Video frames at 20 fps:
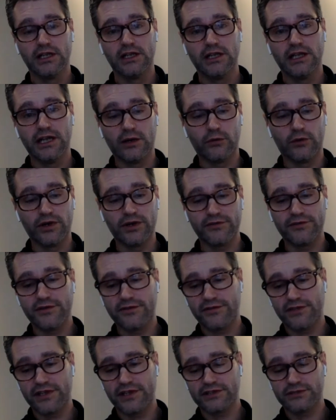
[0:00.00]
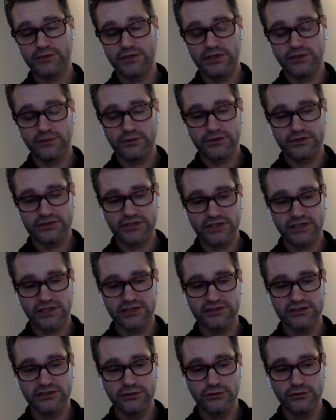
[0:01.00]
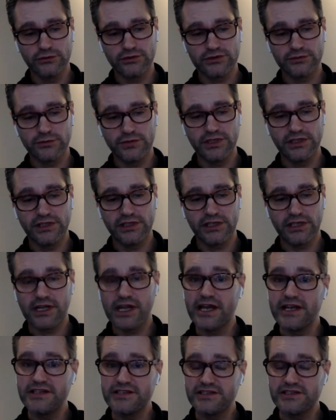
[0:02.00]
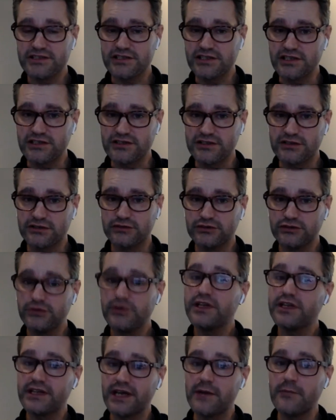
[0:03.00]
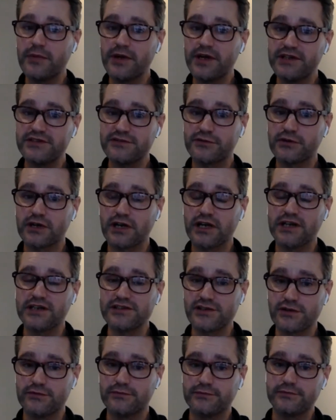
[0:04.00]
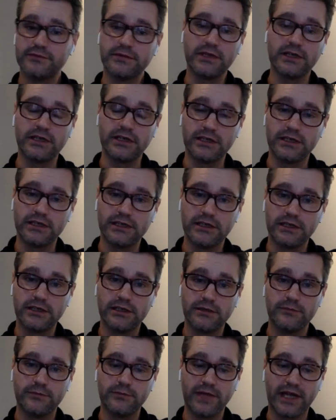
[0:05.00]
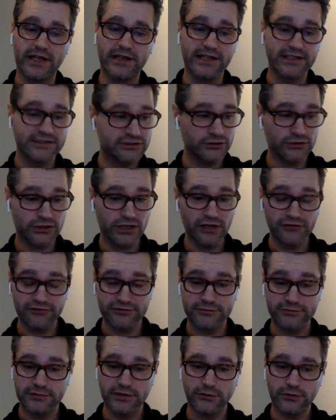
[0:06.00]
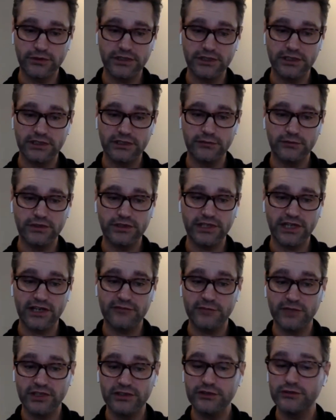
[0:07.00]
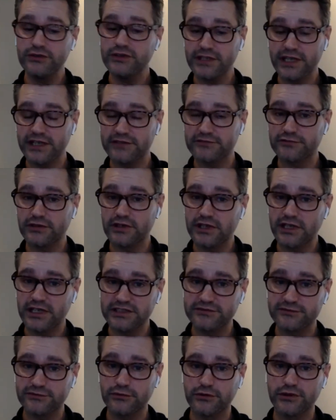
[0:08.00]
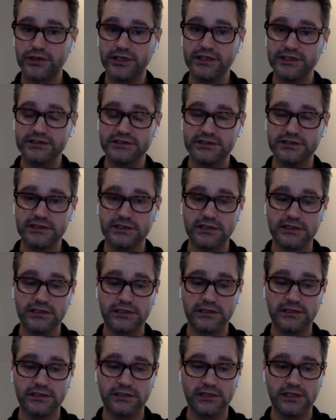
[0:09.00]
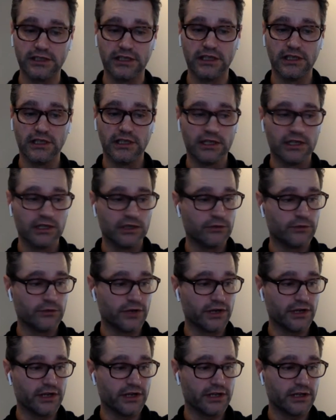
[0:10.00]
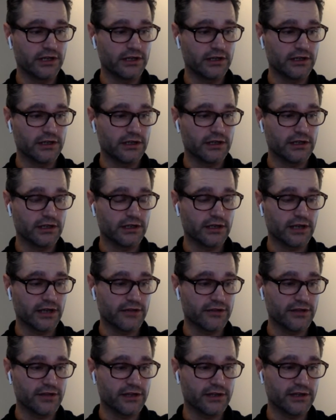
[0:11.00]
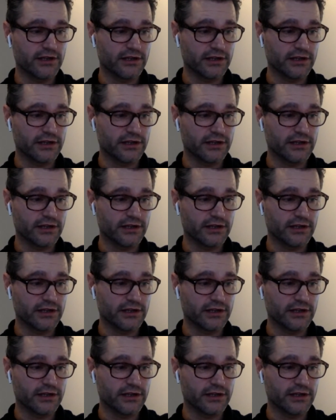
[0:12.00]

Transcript: And one of the things we were starting to do was being an agency, so doing campaigns for clients. And that took off. We have been doing that for the last 4 years, running, I think,